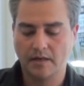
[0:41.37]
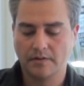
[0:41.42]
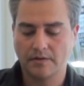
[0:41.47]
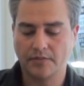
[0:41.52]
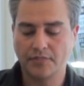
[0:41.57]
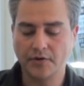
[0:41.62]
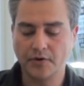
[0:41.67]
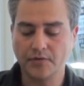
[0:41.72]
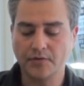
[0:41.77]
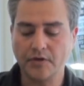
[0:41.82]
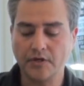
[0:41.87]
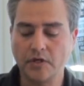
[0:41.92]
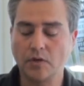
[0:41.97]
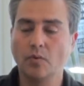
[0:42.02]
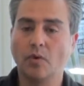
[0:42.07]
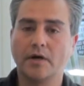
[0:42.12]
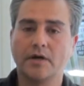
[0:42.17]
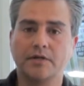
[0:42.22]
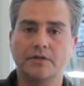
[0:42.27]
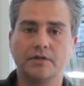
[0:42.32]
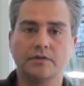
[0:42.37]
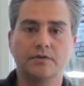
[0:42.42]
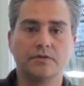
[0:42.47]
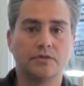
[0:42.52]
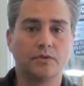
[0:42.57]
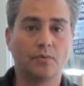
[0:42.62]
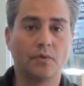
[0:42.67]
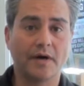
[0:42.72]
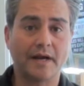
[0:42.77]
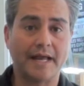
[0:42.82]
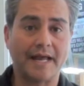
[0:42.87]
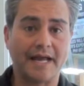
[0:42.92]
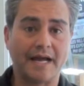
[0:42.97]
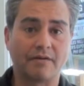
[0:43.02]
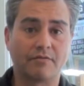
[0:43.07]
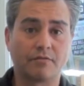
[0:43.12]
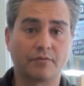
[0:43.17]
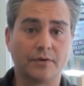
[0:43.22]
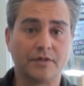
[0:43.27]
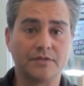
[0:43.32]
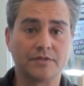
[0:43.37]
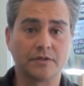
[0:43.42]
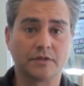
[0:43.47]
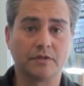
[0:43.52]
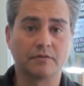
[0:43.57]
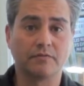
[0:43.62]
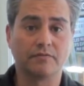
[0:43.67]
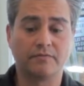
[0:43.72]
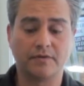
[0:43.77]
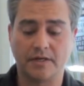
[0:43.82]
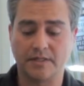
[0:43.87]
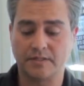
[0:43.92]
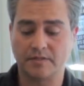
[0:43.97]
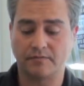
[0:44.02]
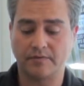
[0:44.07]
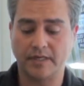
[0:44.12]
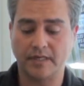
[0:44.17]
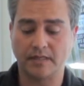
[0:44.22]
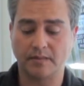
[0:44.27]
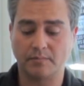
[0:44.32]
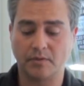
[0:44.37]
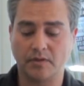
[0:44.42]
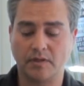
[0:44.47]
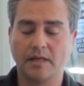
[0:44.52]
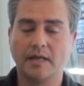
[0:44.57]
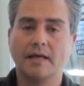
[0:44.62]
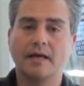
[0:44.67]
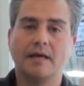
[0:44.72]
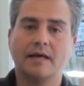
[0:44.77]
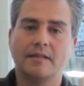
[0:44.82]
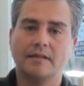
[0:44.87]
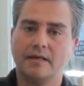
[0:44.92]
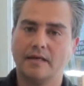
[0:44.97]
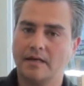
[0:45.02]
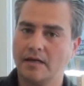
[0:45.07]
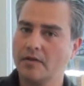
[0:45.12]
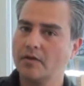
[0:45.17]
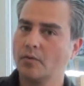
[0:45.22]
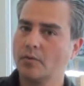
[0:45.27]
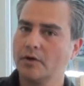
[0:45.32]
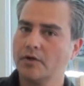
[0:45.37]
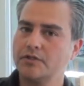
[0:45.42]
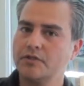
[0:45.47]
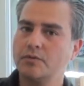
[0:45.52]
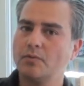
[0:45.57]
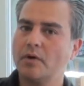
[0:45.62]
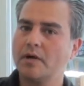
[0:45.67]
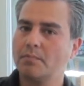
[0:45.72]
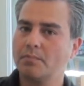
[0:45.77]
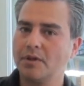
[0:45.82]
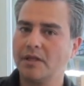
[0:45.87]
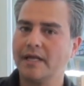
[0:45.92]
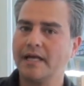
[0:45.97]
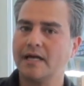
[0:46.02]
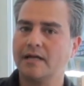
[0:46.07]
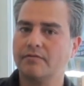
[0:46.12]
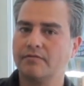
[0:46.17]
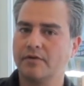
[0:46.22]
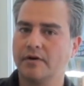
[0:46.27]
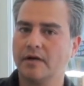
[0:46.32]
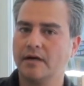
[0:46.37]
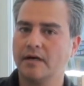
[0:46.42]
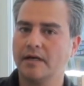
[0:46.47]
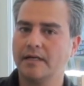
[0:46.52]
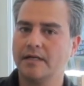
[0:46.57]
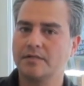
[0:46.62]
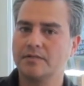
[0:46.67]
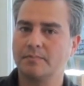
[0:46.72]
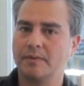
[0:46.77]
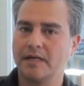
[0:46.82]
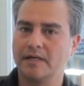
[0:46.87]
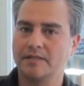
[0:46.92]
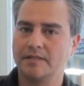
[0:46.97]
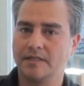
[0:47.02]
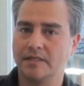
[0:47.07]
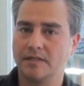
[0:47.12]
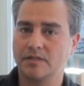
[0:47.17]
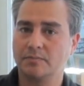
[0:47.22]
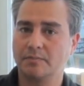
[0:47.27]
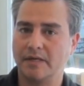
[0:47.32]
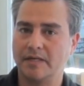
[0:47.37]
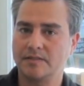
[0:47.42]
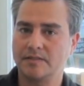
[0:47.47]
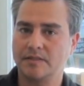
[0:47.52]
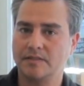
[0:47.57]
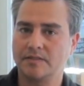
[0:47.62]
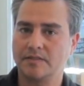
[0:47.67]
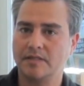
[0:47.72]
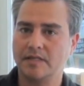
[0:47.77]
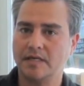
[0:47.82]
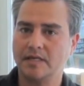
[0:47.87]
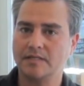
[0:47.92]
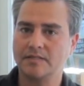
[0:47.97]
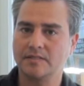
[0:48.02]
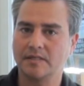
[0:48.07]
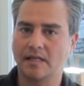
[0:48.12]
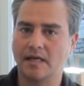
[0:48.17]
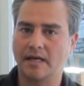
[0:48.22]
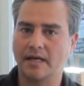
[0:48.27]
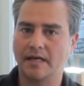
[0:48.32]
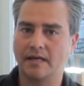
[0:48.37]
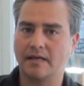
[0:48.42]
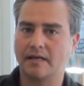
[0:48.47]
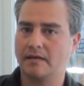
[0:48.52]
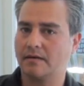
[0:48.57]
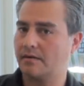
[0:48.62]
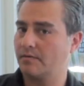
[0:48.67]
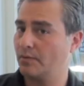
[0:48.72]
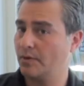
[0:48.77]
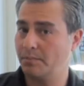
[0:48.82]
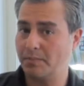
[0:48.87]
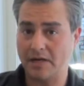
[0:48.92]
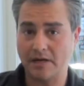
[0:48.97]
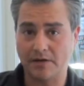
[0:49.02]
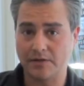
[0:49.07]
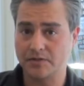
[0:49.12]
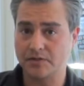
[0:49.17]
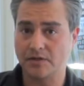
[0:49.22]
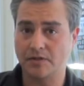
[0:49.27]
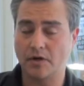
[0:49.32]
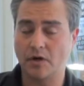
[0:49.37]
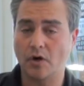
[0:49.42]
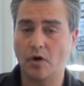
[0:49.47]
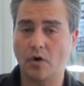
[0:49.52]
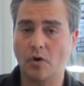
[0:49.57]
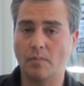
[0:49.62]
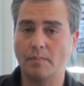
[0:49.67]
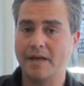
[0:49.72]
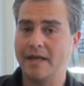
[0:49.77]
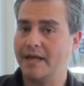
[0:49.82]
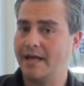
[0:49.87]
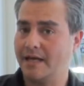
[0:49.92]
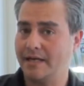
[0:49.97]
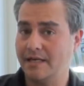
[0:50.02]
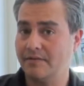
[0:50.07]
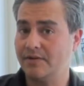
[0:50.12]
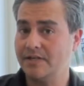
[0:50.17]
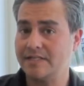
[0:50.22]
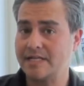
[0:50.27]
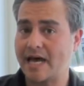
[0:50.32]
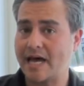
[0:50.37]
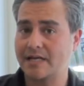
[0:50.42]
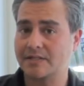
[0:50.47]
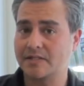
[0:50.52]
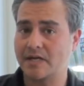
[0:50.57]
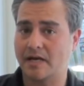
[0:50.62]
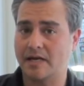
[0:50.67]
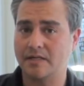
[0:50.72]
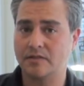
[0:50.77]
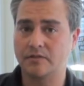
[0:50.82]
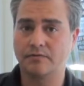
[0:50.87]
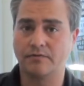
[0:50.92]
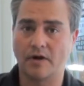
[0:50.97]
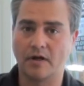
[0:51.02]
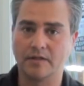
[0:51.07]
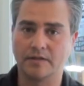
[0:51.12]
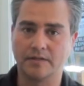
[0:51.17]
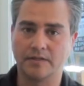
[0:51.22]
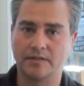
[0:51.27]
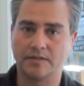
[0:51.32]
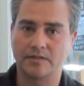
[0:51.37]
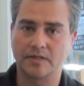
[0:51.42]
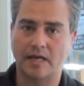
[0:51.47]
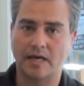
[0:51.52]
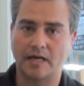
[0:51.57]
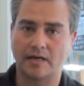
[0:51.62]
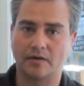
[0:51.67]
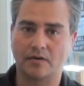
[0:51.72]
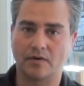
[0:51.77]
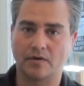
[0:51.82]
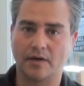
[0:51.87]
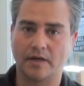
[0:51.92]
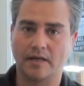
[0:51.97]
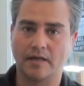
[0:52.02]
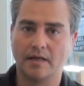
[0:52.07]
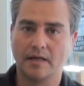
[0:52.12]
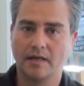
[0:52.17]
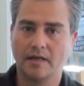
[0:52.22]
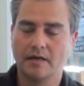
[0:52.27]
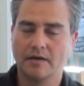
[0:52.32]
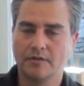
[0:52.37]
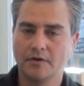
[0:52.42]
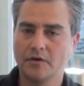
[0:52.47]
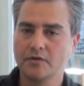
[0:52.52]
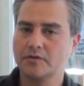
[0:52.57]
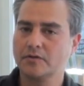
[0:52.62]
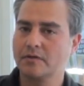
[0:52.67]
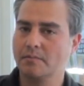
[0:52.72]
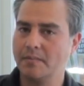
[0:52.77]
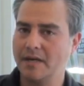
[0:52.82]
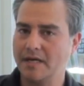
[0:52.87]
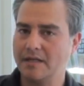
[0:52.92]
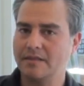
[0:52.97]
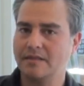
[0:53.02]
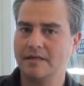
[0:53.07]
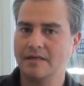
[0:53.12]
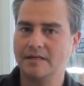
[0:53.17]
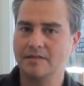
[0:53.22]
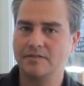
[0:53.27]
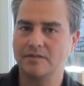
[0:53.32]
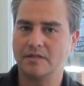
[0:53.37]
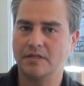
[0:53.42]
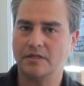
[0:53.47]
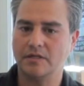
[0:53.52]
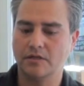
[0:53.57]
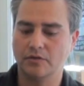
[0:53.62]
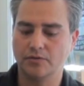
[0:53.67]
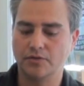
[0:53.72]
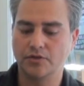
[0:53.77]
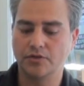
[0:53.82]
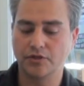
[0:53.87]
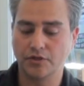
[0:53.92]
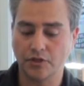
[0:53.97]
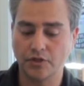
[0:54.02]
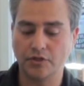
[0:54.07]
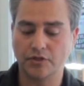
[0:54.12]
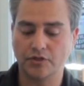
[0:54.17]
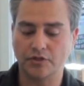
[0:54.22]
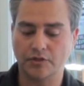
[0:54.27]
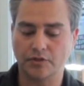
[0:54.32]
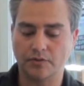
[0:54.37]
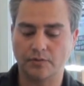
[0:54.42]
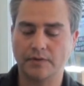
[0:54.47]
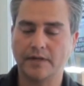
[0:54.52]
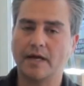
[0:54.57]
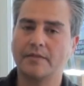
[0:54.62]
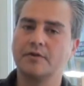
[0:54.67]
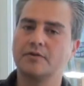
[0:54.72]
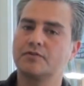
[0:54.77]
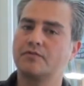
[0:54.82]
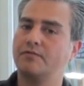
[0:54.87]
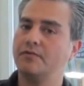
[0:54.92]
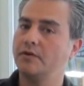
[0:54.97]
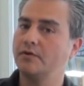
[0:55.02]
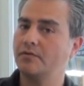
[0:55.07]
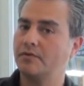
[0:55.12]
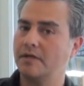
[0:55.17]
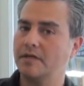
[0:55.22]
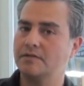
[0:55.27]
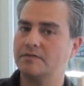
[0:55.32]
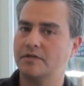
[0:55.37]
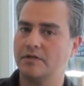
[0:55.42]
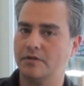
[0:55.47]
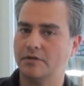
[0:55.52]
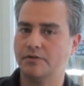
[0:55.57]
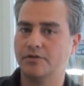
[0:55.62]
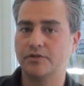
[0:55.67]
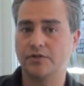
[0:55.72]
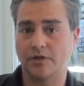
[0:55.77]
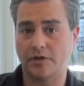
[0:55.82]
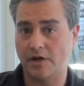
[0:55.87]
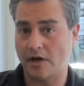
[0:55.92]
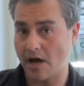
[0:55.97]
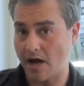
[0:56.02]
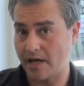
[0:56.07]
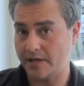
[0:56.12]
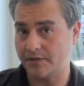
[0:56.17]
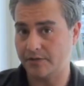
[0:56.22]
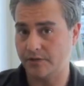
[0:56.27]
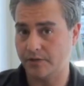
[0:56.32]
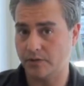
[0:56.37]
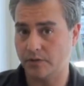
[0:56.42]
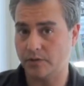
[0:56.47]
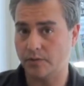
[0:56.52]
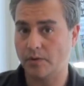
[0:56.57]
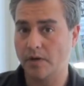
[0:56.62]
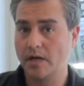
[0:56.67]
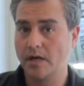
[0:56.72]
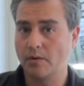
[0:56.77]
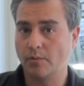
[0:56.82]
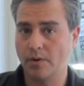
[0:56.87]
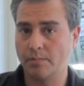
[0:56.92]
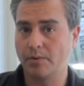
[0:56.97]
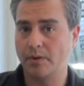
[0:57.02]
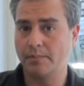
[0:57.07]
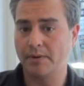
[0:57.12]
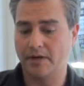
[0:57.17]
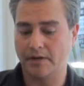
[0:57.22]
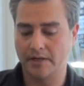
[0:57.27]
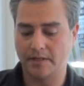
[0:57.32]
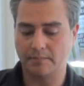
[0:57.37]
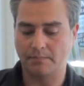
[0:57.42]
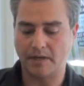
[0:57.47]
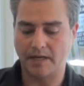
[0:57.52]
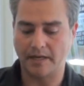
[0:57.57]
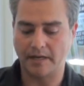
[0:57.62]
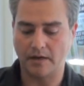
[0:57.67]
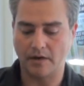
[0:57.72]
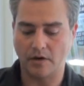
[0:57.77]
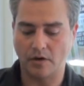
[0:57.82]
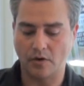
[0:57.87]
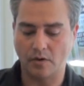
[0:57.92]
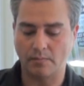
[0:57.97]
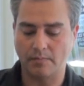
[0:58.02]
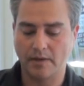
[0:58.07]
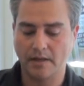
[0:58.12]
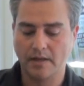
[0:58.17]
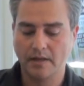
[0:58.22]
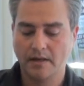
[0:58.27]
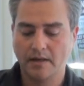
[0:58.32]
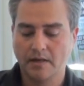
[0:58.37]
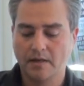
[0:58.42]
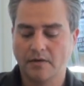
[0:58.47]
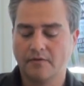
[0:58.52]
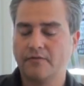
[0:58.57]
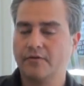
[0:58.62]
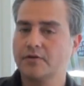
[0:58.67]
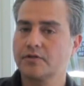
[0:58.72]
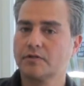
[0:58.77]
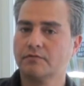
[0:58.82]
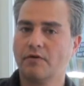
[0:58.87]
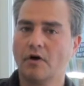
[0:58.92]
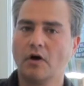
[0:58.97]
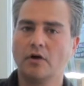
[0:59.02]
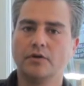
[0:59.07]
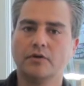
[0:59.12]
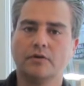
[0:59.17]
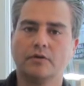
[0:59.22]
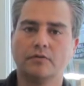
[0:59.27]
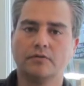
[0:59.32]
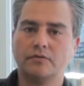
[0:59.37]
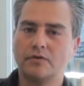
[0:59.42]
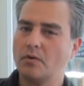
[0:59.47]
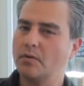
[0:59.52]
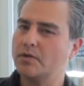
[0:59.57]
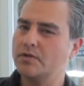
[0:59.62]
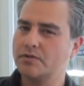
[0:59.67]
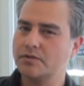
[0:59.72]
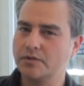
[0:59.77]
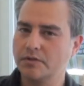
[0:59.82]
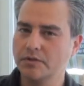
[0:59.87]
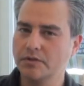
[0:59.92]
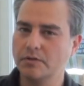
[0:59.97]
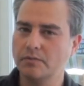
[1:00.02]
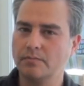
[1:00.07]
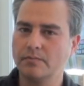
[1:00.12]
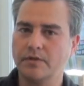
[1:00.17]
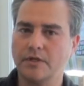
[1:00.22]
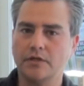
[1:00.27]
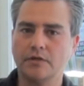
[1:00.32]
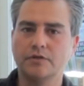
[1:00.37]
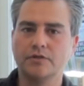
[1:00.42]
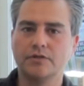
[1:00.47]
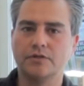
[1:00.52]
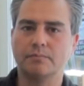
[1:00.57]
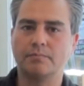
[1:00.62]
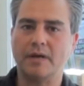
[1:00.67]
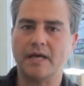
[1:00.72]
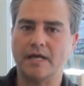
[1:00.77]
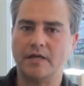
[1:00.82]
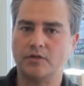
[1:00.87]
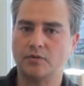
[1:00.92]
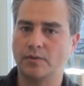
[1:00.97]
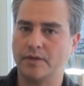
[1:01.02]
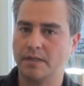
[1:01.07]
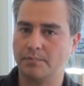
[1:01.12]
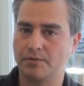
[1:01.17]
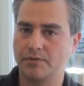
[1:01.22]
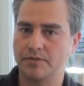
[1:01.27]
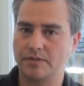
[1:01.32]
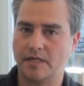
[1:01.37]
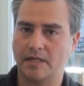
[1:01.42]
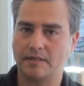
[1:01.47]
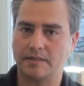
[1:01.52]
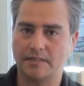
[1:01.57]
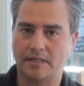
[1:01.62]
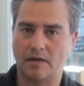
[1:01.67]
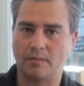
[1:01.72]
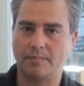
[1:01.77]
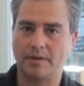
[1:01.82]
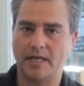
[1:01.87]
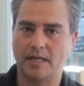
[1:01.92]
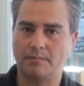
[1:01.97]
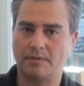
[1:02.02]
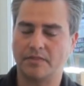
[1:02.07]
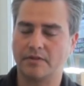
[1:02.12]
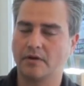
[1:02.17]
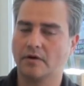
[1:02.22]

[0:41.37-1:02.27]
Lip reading: The third thing you want to do is you want to have reserve funds available. In other words, you want to plan for unexpected expenses. Things like repairs to the home and even tax hikes fall into this category. Those are the main things that you should do. Now there's few things that you should not do when preparing to buy a home. First of all, don't assume that you should pay 20% down payment.